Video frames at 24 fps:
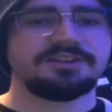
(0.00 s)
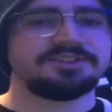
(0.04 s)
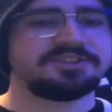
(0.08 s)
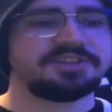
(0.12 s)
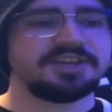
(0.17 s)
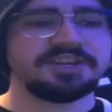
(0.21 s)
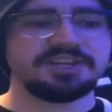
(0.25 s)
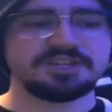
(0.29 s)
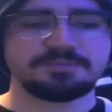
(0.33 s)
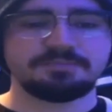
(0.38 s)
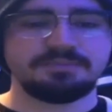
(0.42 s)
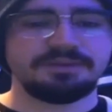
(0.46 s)

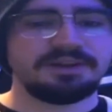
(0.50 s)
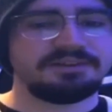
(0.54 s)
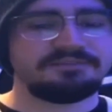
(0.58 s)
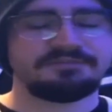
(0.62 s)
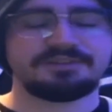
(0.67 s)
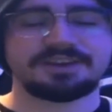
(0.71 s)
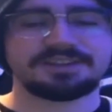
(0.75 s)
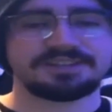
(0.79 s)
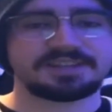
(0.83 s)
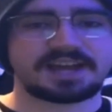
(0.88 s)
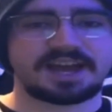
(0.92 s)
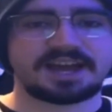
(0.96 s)
They just played
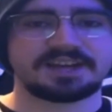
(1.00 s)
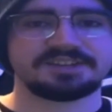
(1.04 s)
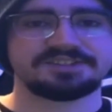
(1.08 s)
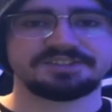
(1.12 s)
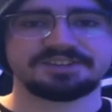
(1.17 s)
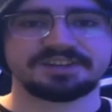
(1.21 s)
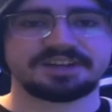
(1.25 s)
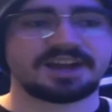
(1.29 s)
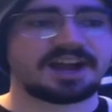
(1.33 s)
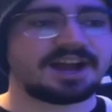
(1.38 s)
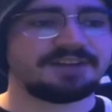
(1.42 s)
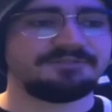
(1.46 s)

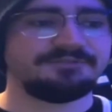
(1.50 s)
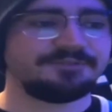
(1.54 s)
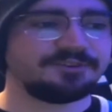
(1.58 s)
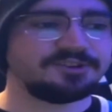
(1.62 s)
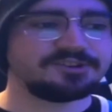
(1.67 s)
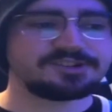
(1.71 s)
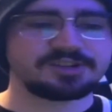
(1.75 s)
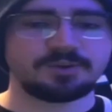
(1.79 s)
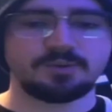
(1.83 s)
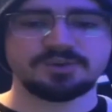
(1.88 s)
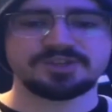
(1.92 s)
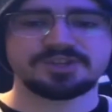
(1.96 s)
fantastic. At
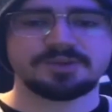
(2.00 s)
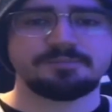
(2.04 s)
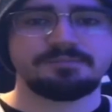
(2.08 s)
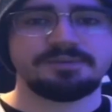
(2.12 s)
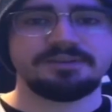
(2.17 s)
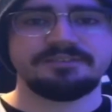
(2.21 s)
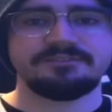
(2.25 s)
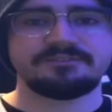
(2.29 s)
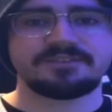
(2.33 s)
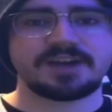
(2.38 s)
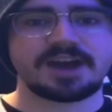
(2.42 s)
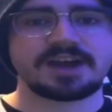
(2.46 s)
first, I wasn't a
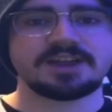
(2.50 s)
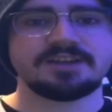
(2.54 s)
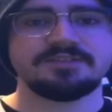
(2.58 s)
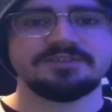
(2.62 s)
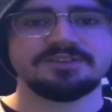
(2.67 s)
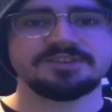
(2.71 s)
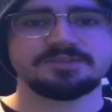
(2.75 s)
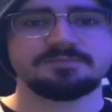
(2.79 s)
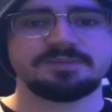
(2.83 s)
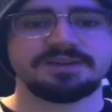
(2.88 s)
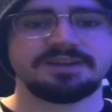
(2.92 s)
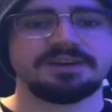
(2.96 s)
big fan of
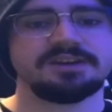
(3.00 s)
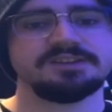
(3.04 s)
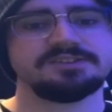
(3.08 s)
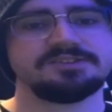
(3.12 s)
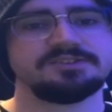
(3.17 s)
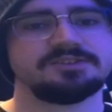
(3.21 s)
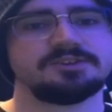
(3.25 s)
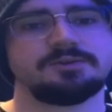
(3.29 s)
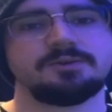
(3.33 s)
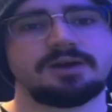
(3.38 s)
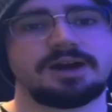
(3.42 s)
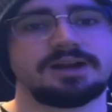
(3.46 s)
this because,
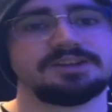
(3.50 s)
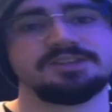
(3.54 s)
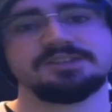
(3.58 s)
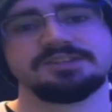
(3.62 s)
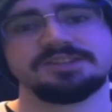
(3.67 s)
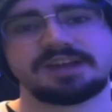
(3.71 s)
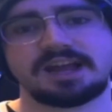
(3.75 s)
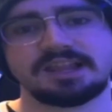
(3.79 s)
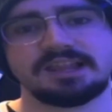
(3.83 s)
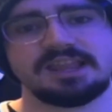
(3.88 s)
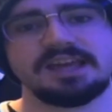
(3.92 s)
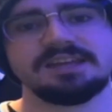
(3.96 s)
you know,
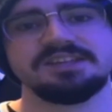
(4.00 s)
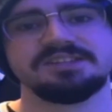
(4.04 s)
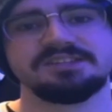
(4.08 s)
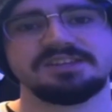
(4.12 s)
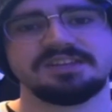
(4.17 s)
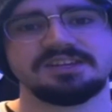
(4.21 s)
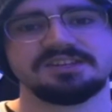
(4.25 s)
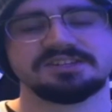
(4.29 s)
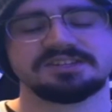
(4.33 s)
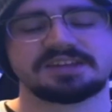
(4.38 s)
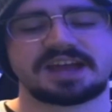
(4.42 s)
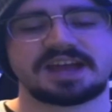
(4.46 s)
I like
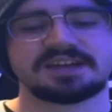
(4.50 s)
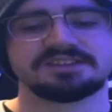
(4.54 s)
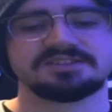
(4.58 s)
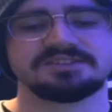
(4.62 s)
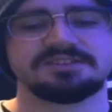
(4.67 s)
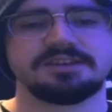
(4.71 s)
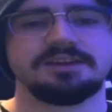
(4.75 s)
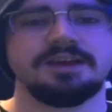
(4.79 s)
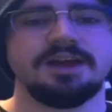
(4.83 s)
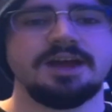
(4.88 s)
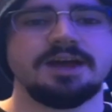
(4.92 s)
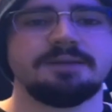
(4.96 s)
seeing
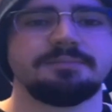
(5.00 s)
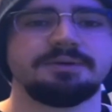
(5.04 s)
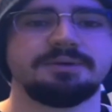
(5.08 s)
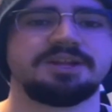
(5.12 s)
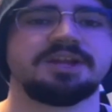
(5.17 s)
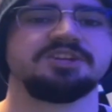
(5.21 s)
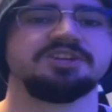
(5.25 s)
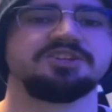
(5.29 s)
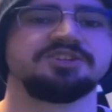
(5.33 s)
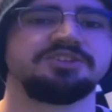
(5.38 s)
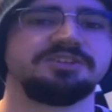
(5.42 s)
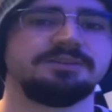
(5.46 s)
Stastny
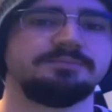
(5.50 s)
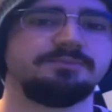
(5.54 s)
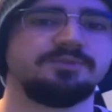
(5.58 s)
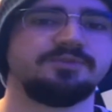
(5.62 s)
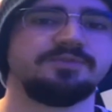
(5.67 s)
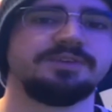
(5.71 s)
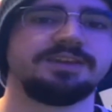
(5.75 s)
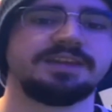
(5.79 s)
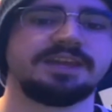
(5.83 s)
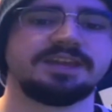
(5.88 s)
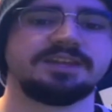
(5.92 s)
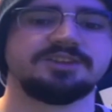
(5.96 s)
potentially
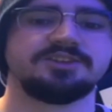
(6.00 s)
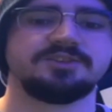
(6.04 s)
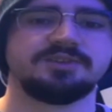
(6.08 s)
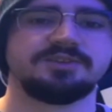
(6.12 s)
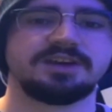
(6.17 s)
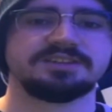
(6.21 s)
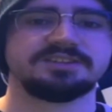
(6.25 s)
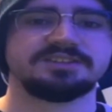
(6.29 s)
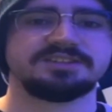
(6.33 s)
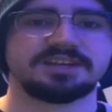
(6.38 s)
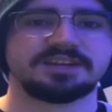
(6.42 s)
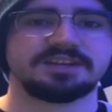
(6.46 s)
moving into
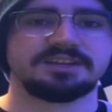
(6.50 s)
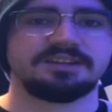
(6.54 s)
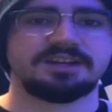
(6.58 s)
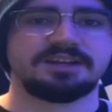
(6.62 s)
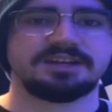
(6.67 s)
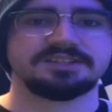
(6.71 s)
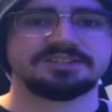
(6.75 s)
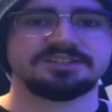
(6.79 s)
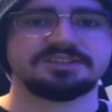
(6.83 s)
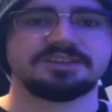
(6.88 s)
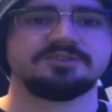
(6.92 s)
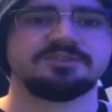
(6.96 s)
that second
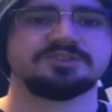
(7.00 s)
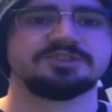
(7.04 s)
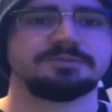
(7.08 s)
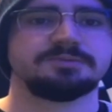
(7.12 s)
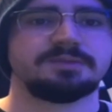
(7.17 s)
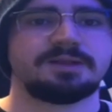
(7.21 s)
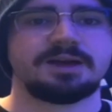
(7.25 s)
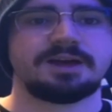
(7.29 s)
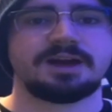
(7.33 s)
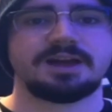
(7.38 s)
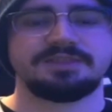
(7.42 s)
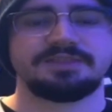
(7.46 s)
line center
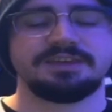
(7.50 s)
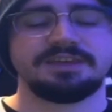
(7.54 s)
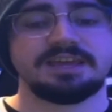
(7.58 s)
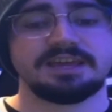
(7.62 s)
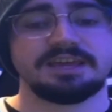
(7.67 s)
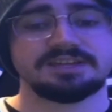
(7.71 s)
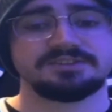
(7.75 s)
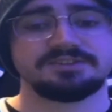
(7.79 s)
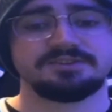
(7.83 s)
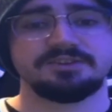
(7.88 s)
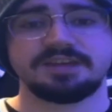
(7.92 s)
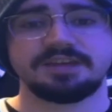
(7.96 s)
slot. I think he
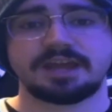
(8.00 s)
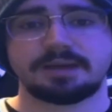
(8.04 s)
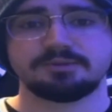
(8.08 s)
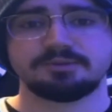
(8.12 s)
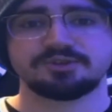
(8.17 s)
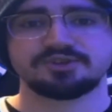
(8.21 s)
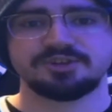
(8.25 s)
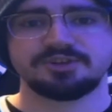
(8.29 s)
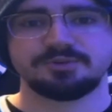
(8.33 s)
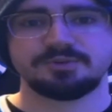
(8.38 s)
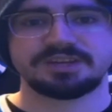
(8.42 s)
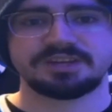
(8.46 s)
has good
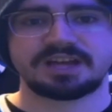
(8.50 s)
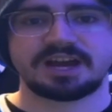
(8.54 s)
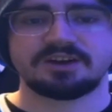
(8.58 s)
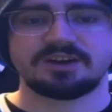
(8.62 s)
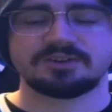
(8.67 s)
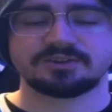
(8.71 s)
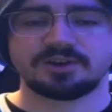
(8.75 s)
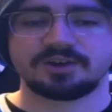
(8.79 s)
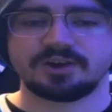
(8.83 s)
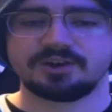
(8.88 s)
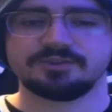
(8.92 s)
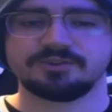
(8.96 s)
chemistry with
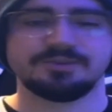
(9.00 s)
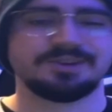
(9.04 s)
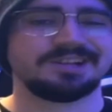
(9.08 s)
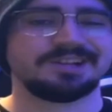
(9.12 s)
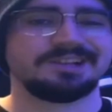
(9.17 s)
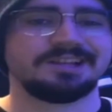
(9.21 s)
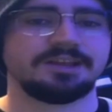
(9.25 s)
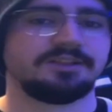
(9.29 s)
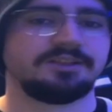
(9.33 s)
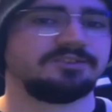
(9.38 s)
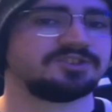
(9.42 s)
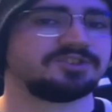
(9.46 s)
Kyle Connor and
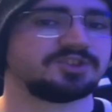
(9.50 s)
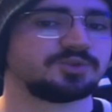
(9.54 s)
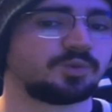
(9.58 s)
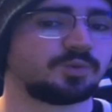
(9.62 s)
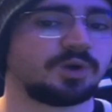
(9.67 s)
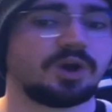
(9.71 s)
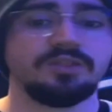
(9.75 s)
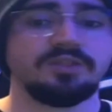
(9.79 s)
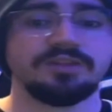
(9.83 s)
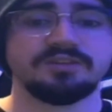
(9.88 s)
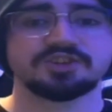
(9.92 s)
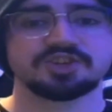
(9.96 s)
Nikolai Ehlers as
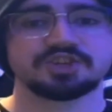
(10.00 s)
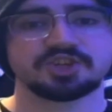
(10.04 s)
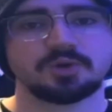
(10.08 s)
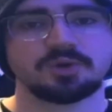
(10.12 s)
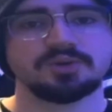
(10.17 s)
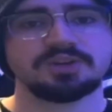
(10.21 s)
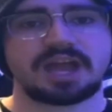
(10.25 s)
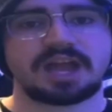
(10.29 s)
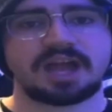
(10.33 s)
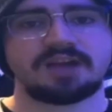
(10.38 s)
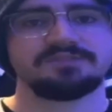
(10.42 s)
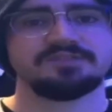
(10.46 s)
well. They've
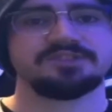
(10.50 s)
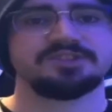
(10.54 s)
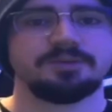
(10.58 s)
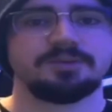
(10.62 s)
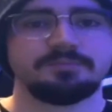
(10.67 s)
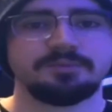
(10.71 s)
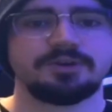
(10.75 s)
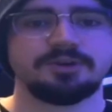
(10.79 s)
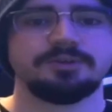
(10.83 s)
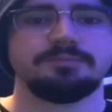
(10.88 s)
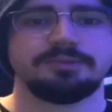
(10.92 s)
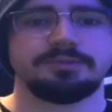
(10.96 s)
shown to have
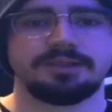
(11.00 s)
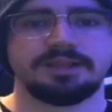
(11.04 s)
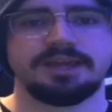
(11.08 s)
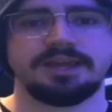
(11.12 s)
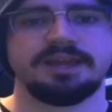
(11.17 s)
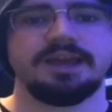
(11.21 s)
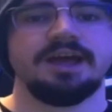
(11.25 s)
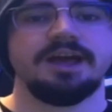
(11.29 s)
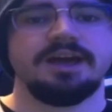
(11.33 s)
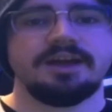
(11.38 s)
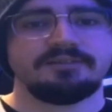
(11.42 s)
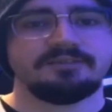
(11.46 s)
some good
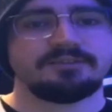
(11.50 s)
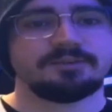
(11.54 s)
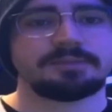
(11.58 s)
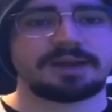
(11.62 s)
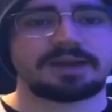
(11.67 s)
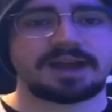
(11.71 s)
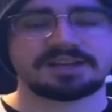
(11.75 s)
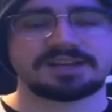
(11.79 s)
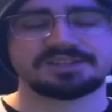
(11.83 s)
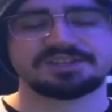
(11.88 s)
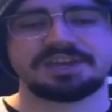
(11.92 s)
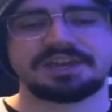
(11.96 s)
play from
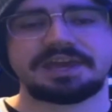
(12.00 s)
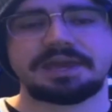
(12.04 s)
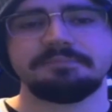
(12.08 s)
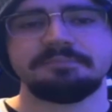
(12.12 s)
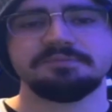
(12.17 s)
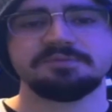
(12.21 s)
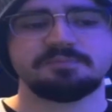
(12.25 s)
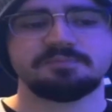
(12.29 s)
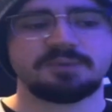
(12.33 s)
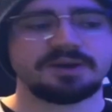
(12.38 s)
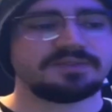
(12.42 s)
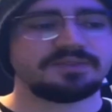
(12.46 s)
past
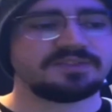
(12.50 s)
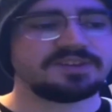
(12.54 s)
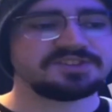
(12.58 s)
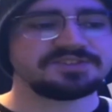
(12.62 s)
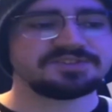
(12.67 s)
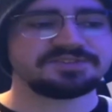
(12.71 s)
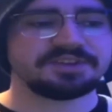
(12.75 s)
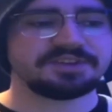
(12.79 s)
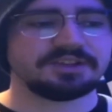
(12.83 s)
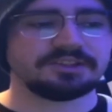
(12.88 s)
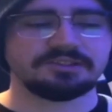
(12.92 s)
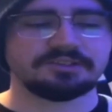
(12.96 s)
games, but
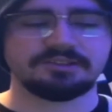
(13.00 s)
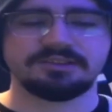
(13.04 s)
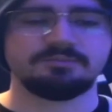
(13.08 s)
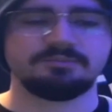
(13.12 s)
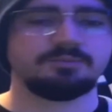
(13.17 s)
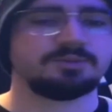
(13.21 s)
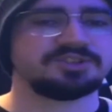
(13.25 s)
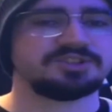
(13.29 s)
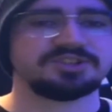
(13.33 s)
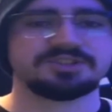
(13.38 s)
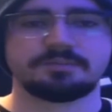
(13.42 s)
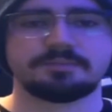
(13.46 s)
this
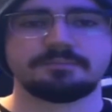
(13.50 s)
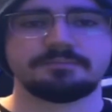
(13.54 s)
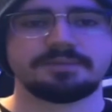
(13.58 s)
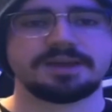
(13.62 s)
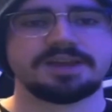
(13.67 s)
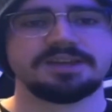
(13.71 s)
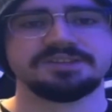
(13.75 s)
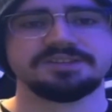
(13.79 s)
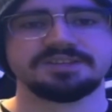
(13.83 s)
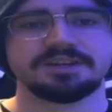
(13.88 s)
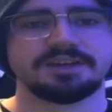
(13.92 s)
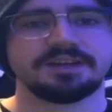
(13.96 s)
was just
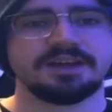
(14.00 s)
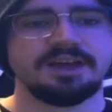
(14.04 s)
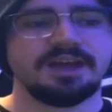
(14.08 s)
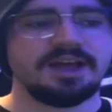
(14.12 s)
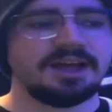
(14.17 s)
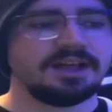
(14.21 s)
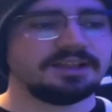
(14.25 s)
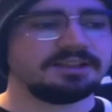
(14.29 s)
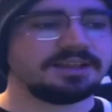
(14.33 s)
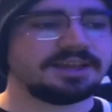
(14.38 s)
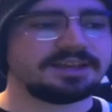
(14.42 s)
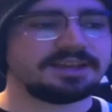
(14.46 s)
amazing.
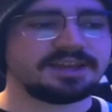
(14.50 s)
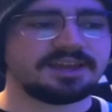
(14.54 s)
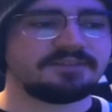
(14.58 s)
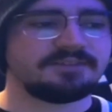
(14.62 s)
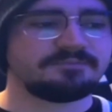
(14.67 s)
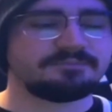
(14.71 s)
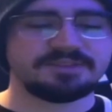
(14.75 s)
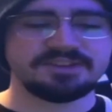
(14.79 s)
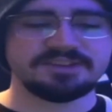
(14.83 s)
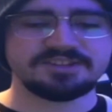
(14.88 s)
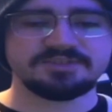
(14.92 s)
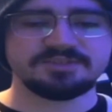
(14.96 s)
Like,
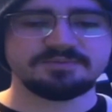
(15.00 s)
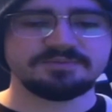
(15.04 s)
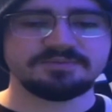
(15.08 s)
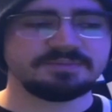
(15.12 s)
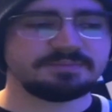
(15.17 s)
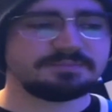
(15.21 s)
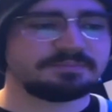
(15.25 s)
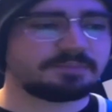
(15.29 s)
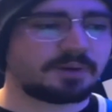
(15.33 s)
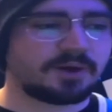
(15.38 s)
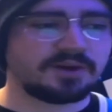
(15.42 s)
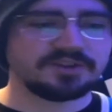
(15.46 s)
if this is,
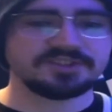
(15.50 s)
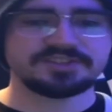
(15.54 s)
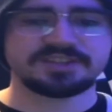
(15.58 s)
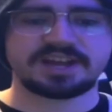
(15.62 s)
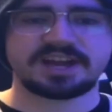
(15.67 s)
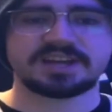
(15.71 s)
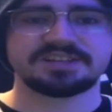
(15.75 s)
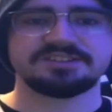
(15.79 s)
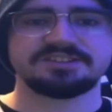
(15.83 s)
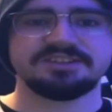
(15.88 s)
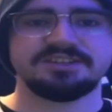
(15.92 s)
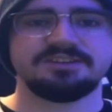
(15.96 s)
Paul
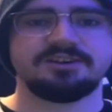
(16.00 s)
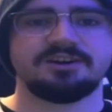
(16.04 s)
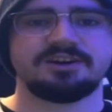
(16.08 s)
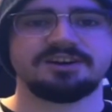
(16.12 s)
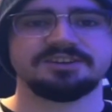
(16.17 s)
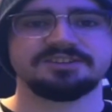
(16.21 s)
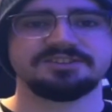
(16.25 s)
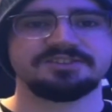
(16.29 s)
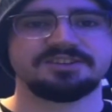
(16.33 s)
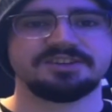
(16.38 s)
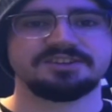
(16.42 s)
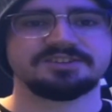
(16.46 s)
Stastny
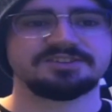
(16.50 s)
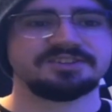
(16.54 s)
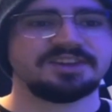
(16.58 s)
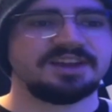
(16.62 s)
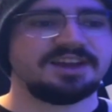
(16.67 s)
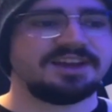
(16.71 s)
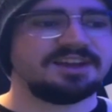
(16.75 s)
cost us,